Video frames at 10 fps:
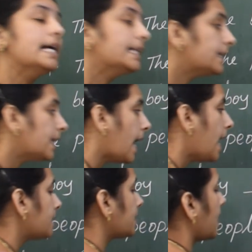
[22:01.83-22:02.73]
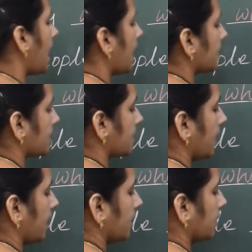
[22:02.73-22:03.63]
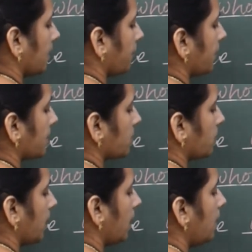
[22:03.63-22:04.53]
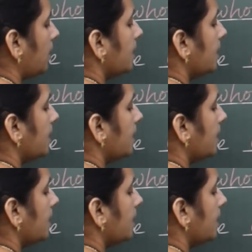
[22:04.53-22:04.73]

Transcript: that lasted. The festival